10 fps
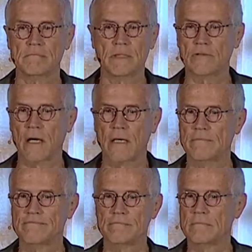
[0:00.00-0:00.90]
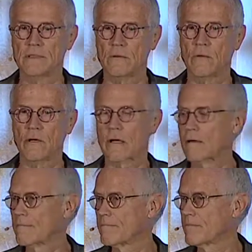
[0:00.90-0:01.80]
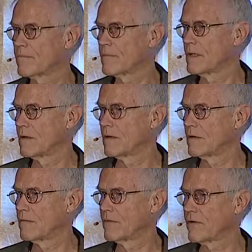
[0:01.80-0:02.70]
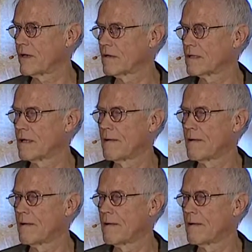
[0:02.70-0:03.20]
We tried. It didn't work. You know, we failed.